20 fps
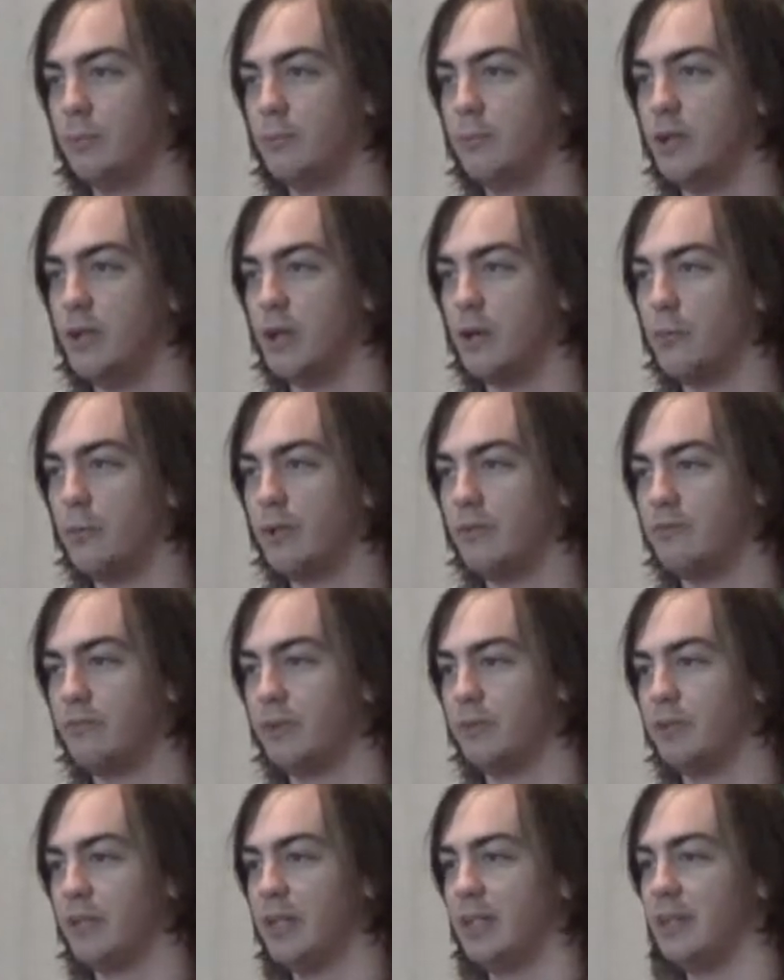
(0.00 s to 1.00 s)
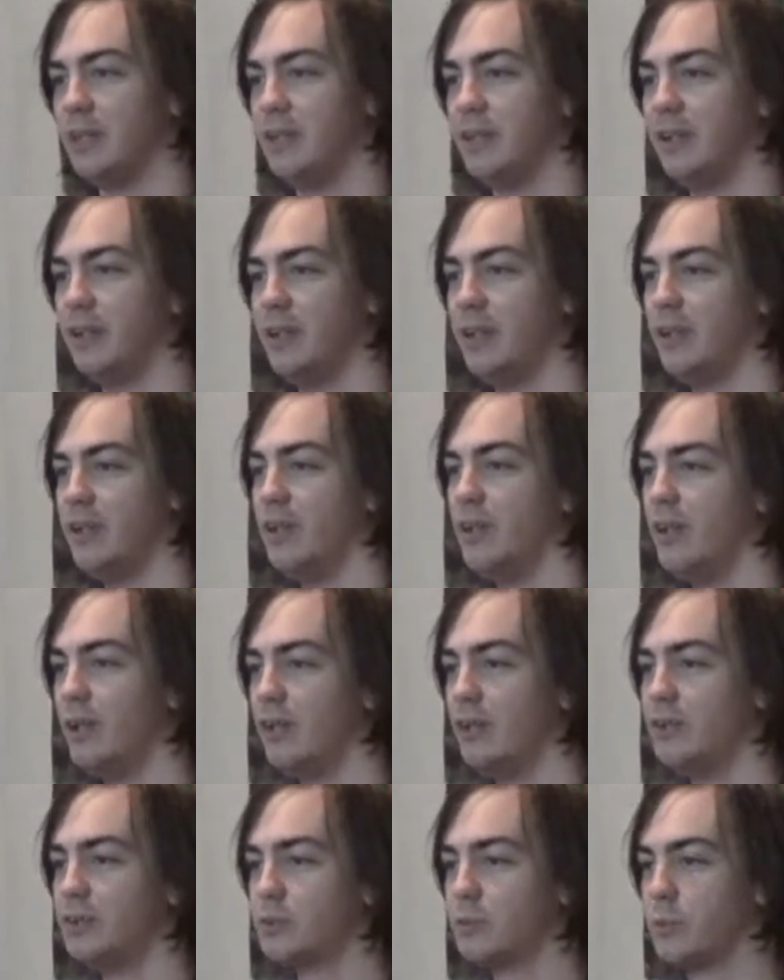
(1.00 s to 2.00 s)
no info needed.
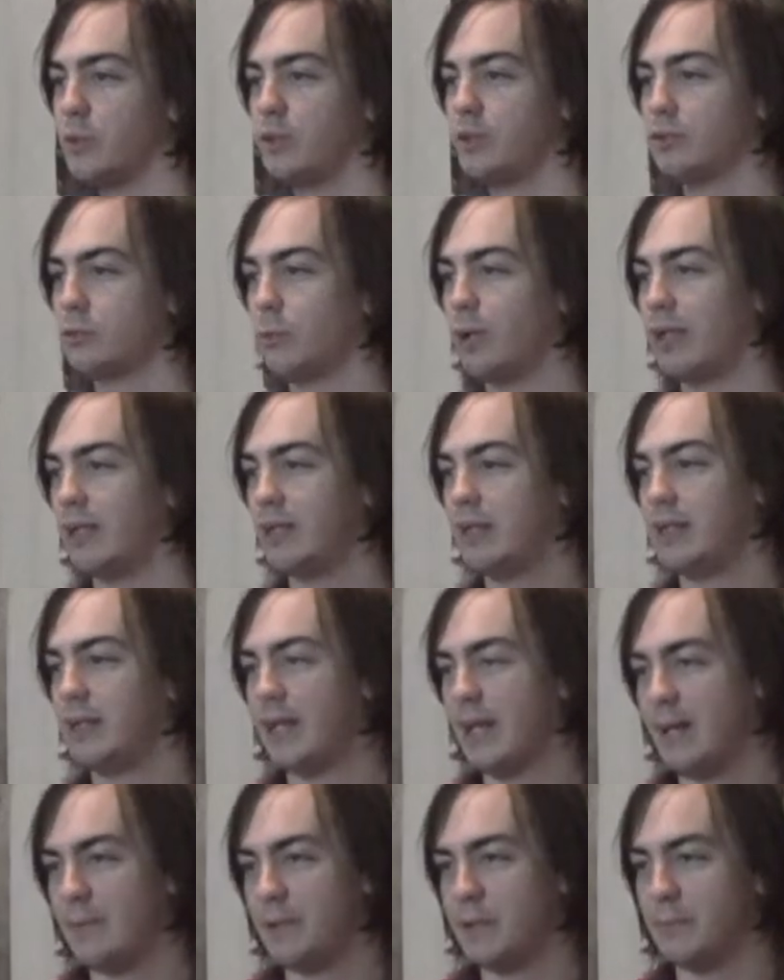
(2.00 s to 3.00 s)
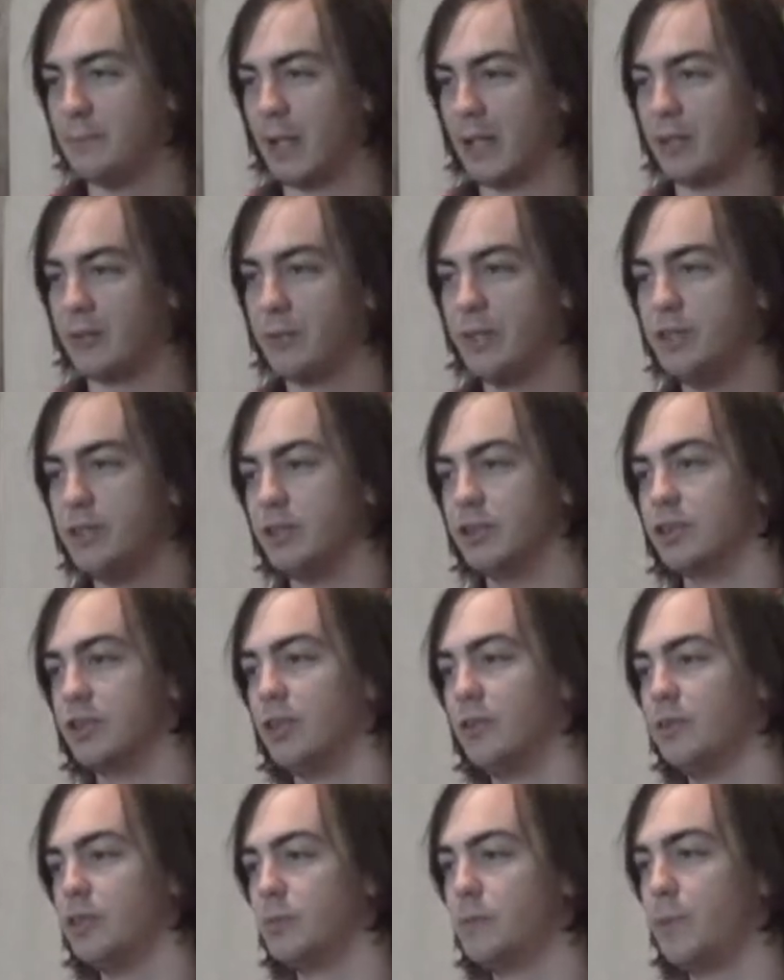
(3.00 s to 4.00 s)
This world is widely inhabited by creatures
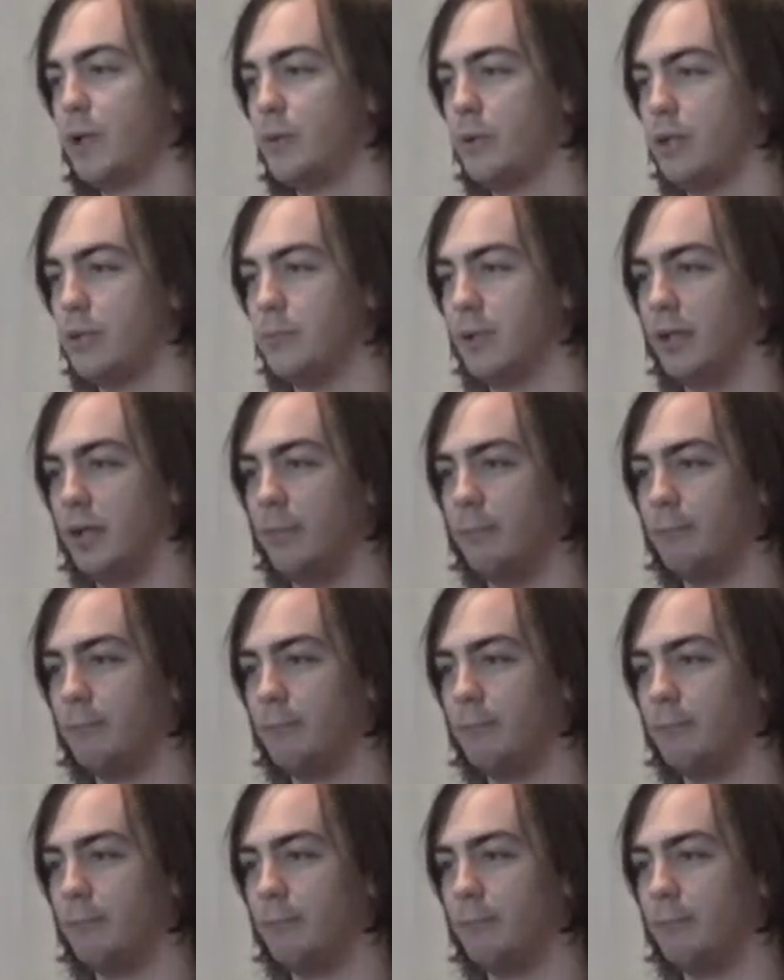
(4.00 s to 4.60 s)
known as Pokemon.